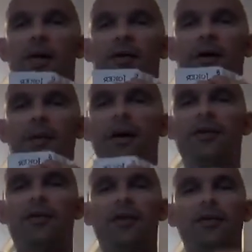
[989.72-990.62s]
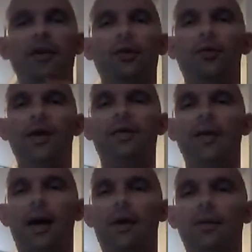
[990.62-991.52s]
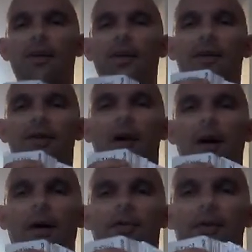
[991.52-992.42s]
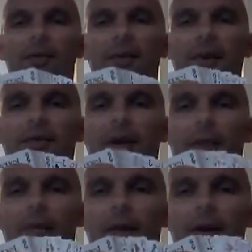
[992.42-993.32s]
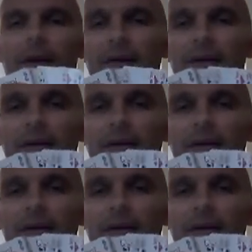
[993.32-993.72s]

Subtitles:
So that means that since those are face down, there's now actually a face down one